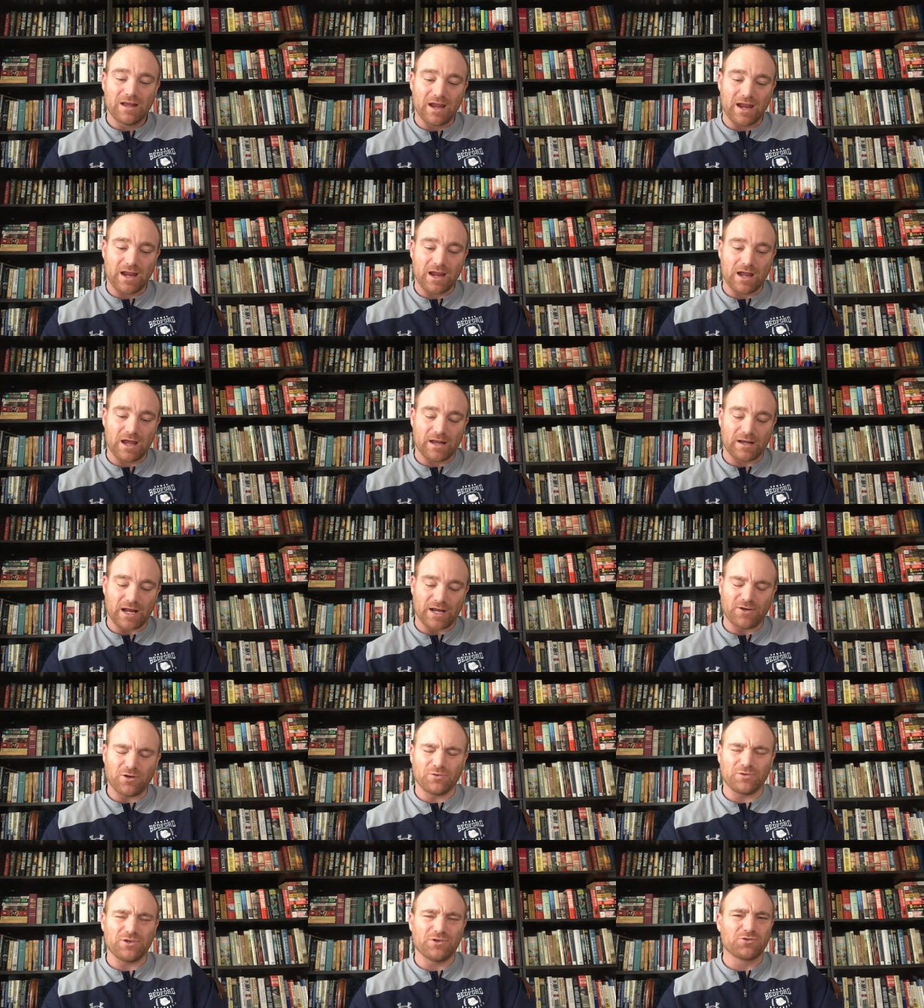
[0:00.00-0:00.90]
And I
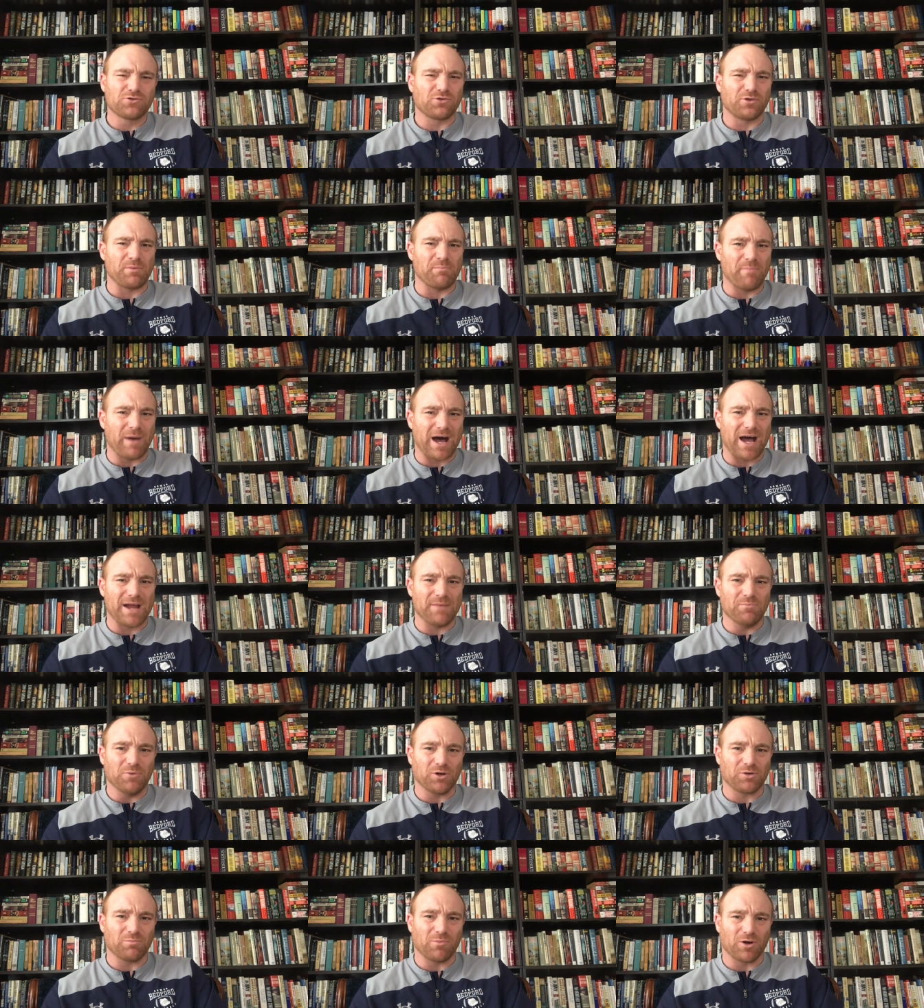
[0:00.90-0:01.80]
don't usually buy
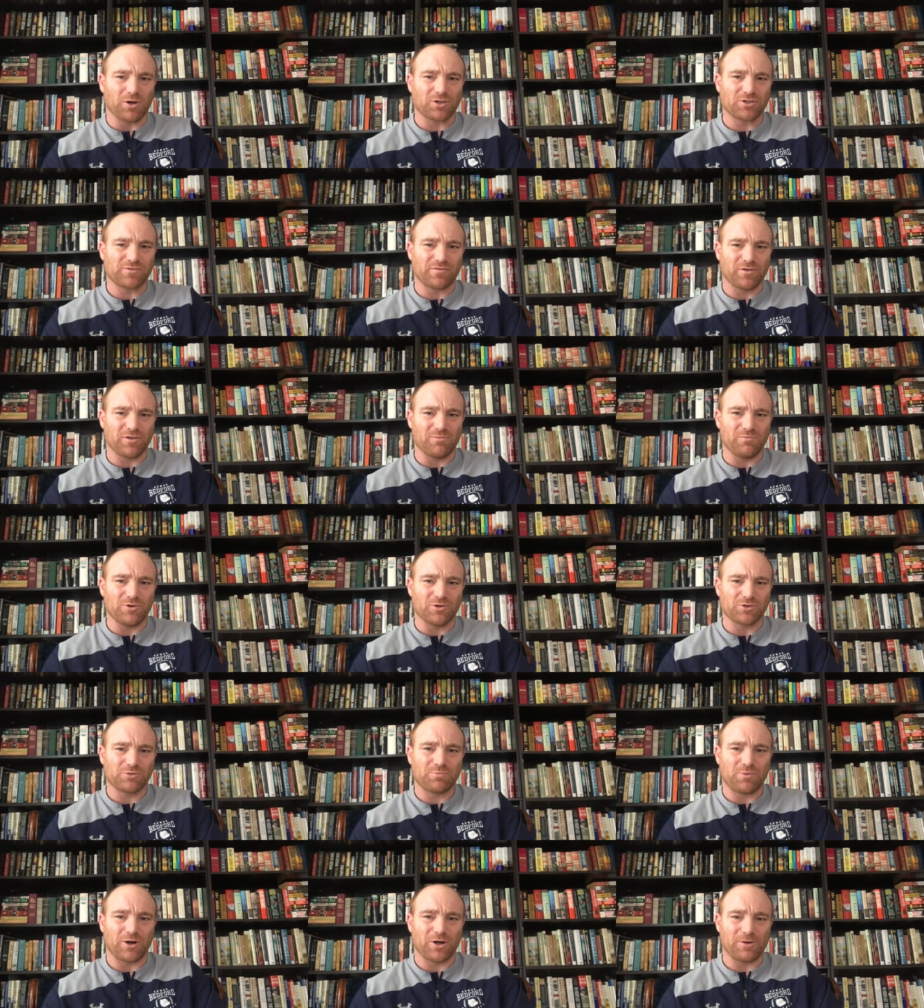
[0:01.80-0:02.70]
bookmarks for the
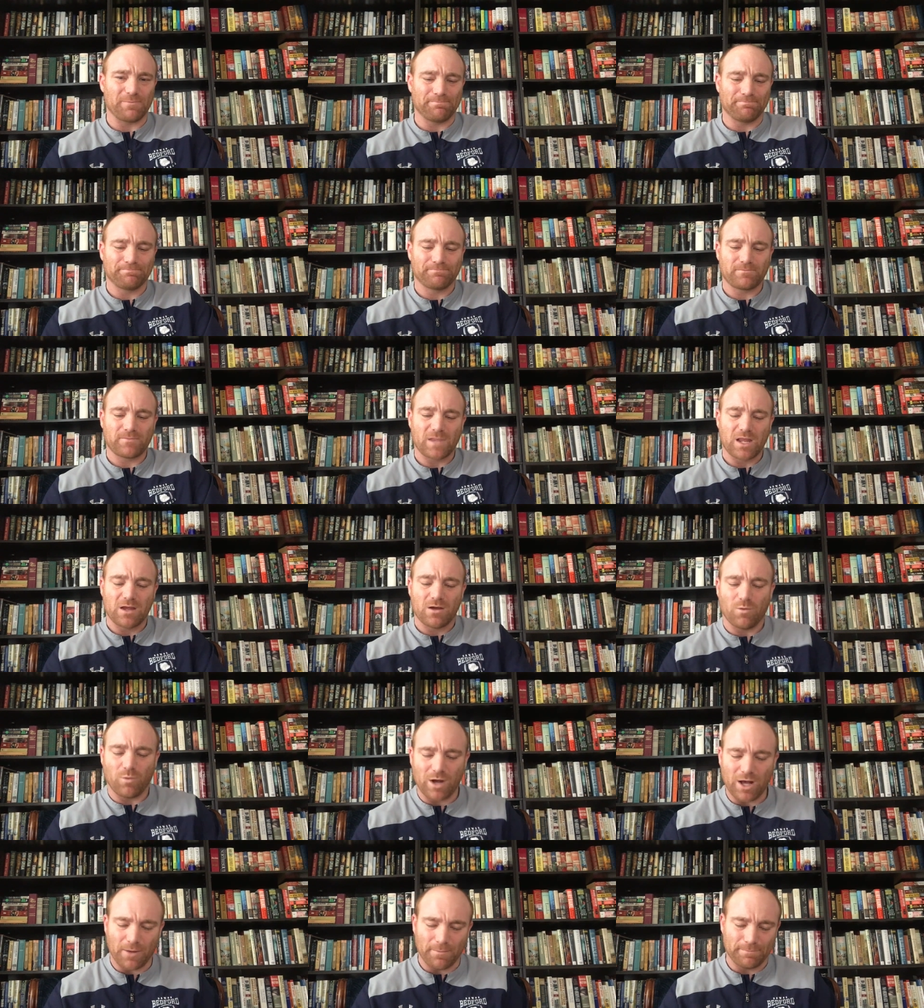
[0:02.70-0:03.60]
most part.
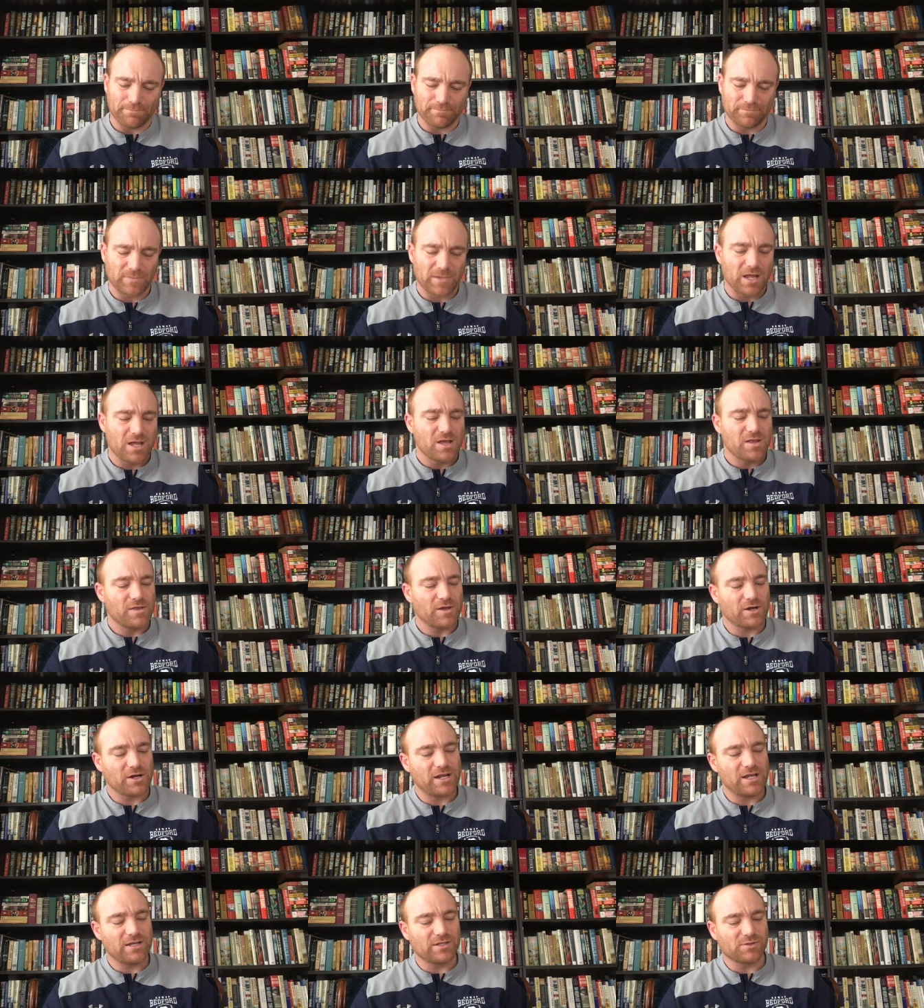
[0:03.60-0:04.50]
Well,
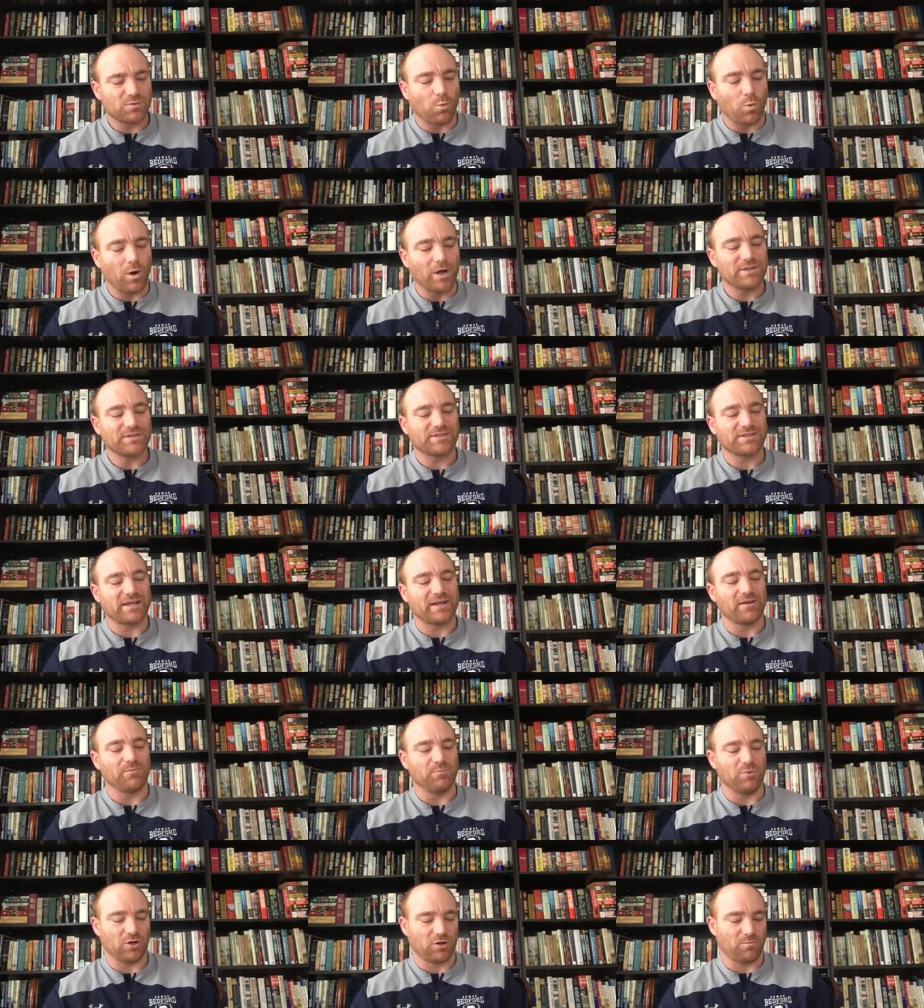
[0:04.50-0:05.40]
there is one set
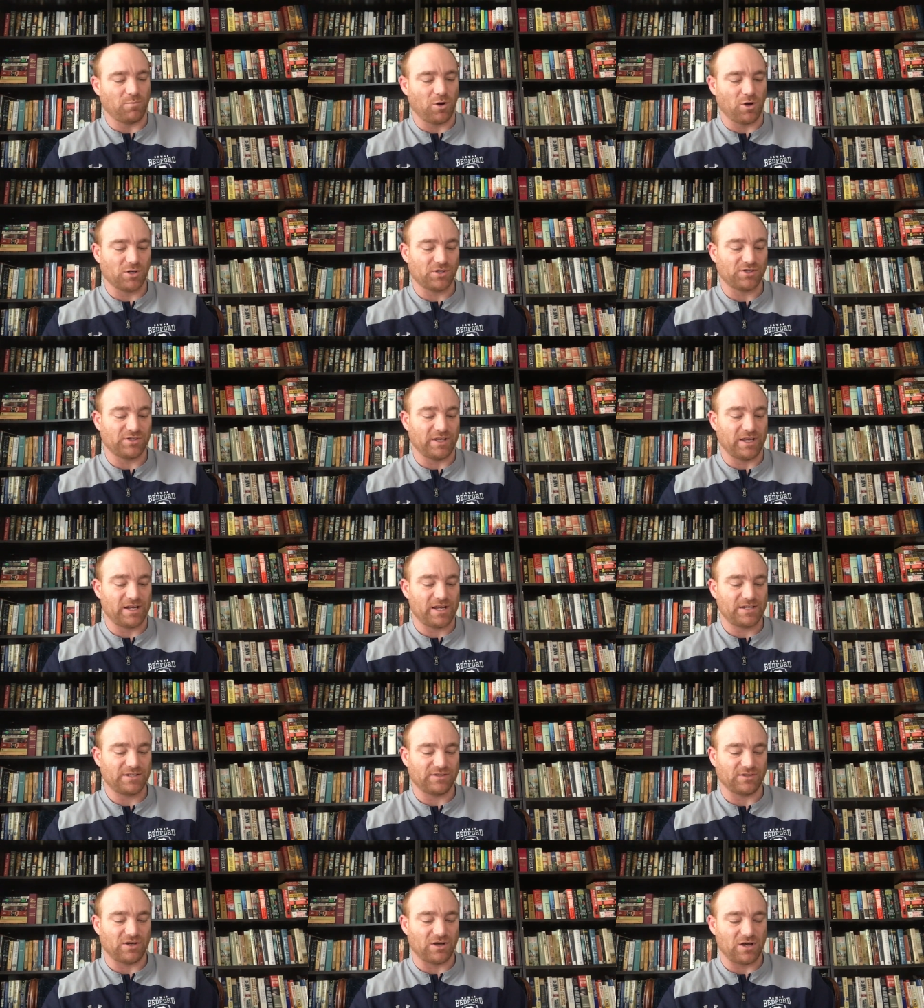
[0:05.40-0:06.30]
of bookmarks that I
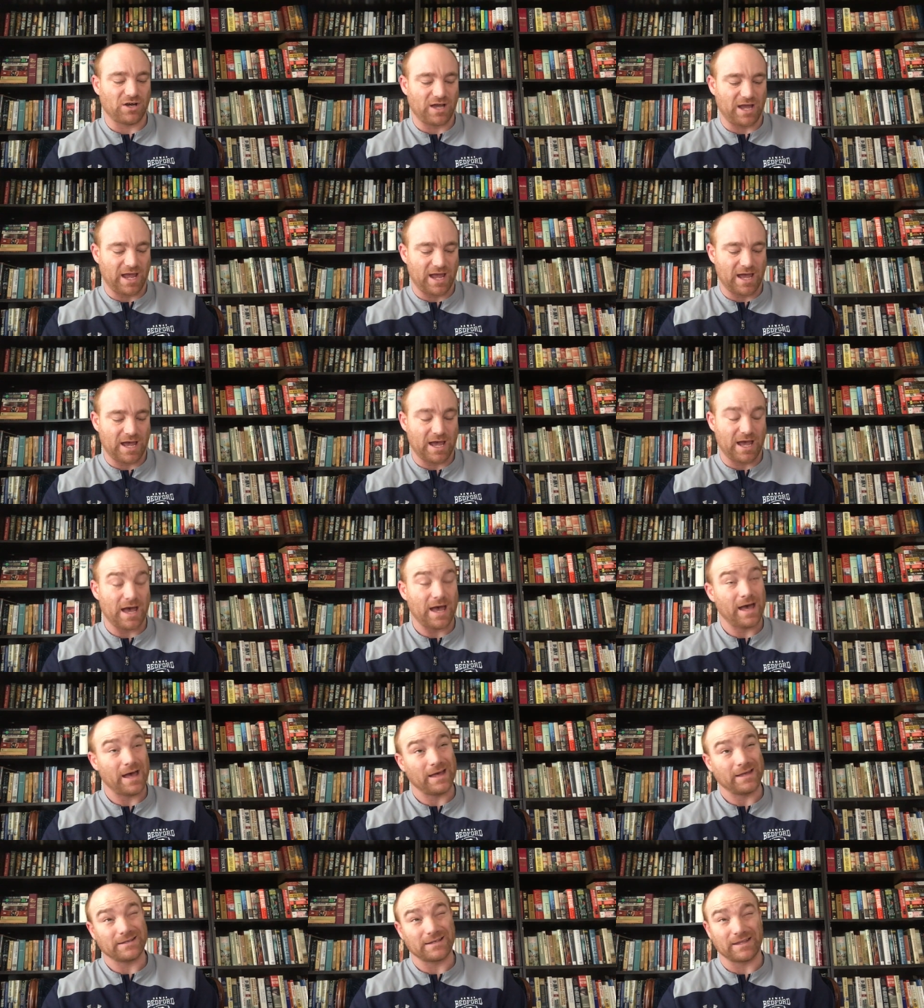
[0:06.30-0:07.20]
saw
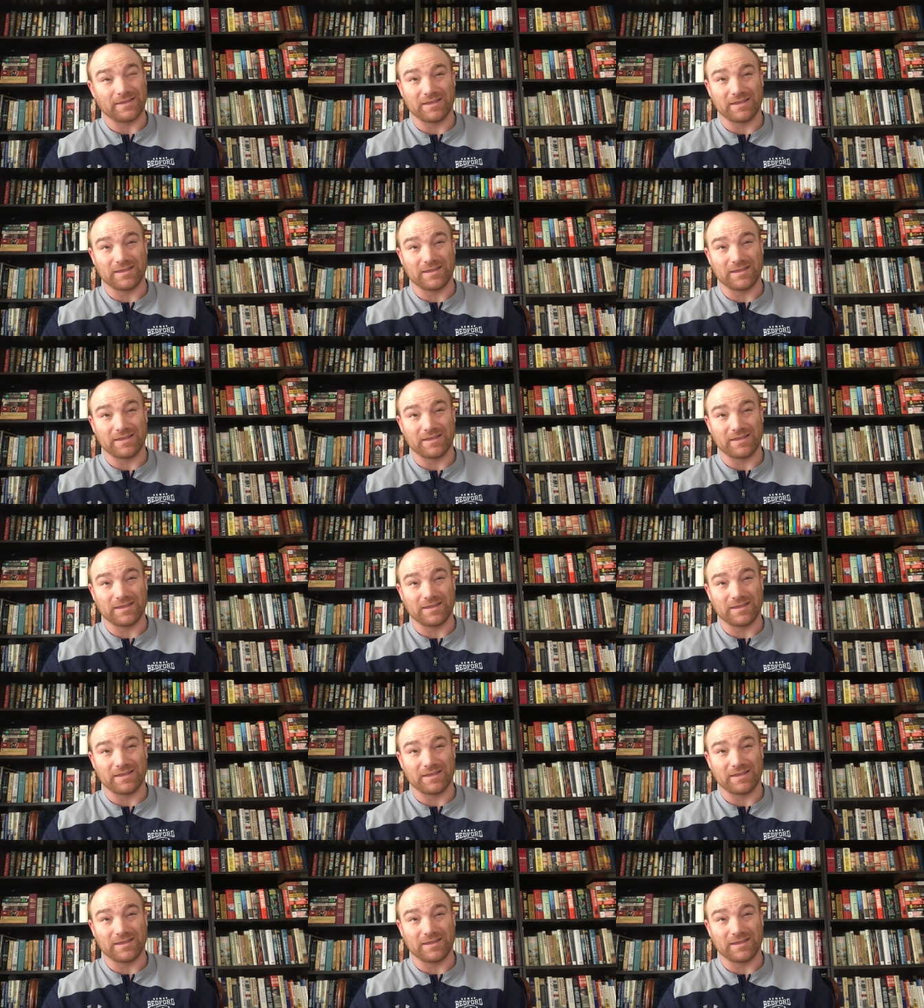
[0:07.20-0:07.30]
at, I